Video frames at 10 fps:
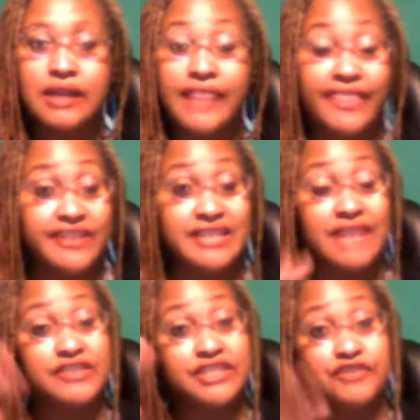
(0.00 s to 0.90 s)
They just have
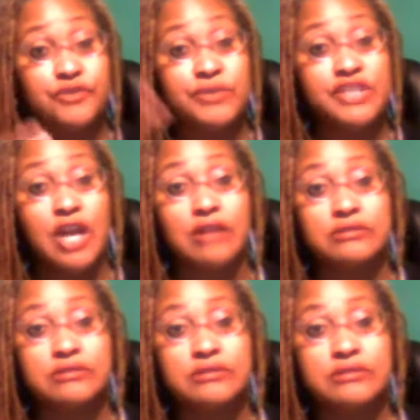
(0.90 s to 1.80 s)
a different result
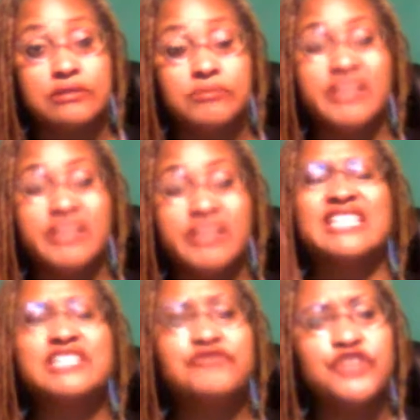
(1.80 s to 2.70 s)
because
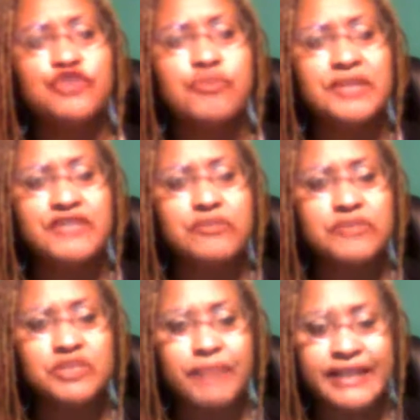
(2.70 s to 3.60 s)
it's viewed from a different
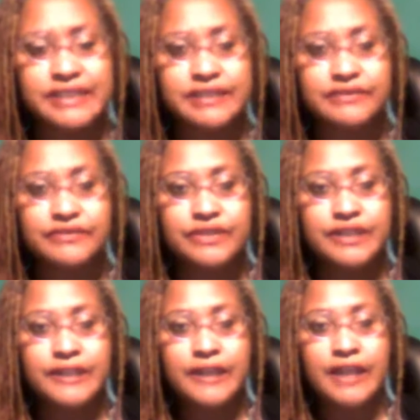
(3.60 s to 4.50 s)
perspective.
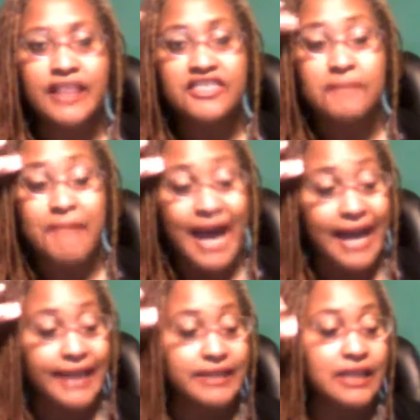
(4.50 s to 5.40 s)
The
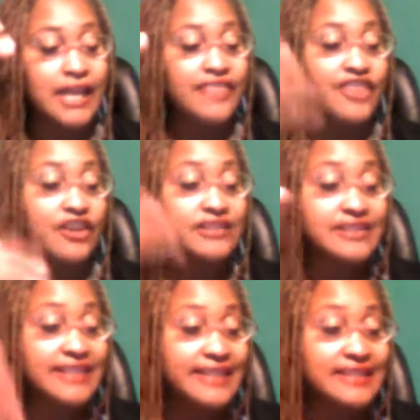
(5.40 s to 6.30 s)
mind, they're
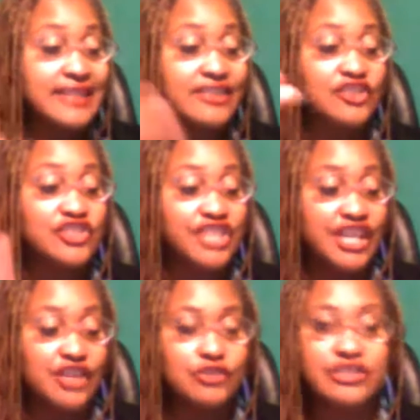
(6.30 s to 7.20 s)
assessing their
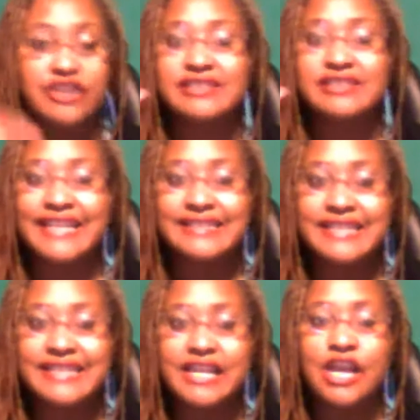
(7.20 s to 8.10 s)
skills, they're
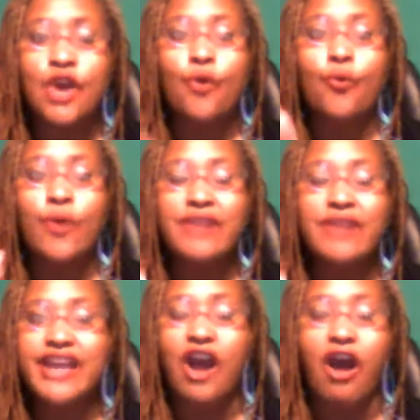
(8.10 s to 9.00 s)
assessing where
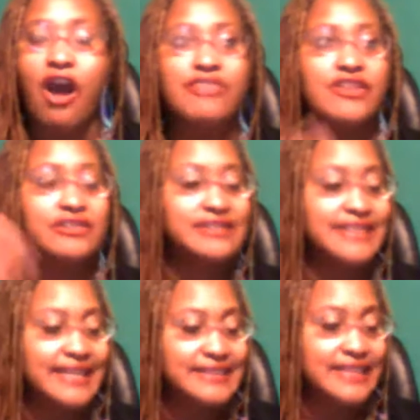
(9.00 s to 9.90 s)
they are, they're
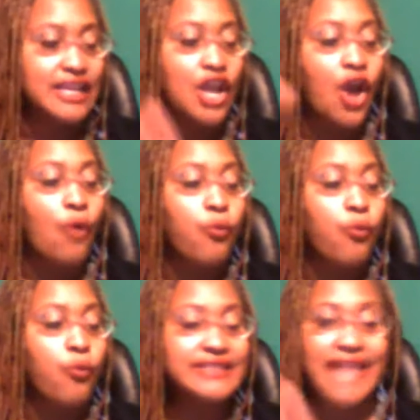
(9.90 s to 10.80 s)
assessing
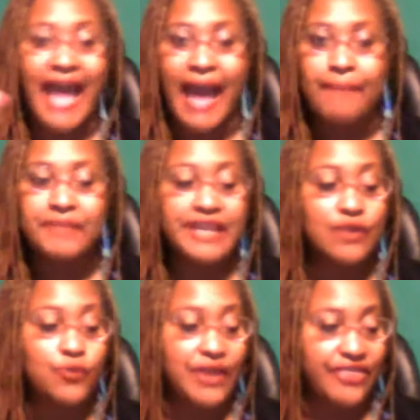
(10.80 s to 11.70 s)
what's
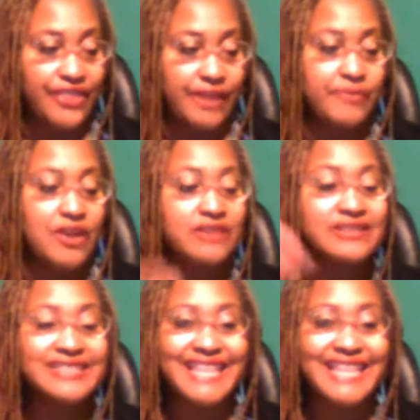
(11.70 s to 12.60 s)
happening with them, they're
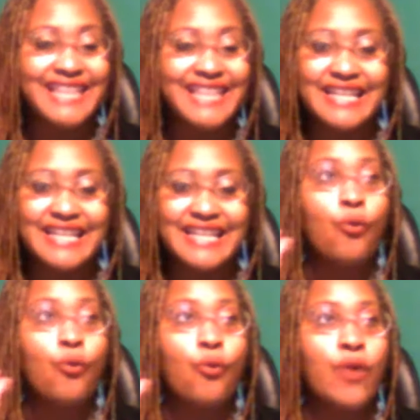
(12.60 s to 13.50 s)
assessing
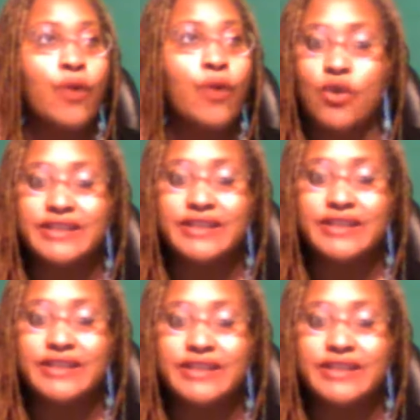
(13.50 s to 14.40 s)
where they want
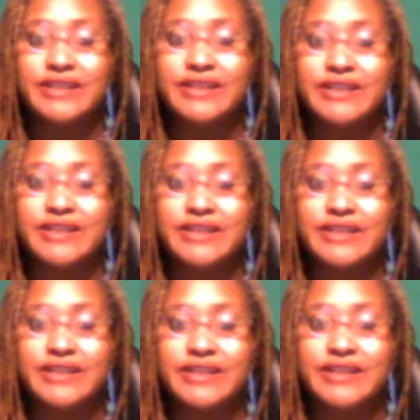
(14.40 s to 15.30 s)
to be, they're
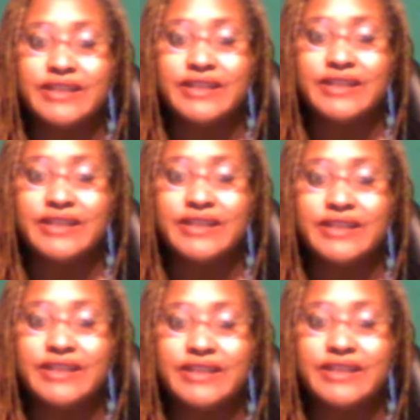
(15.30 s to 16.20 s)
choosing and
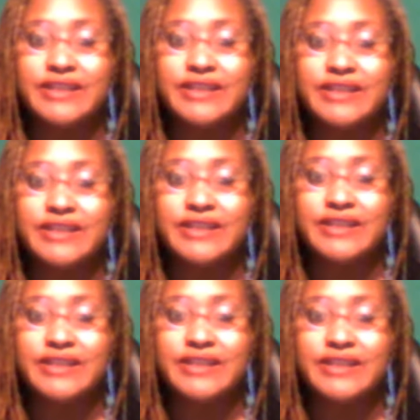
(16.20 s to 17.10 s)
prioritizing,
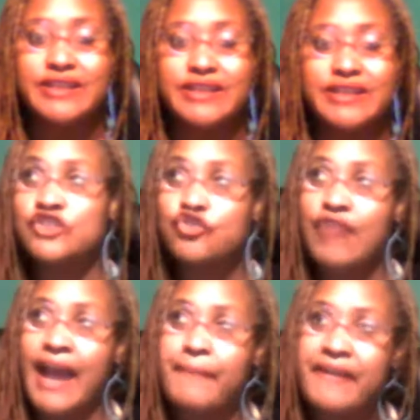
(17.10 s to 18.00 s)
they're
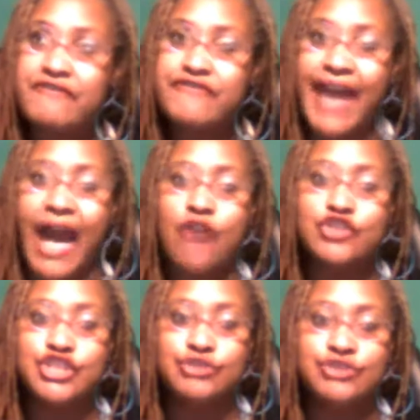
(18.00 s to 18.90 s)
ascribing
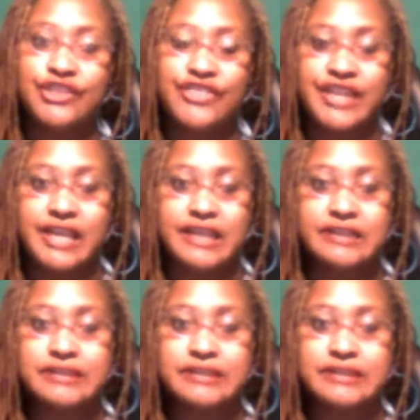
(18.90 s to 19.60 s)
value to things.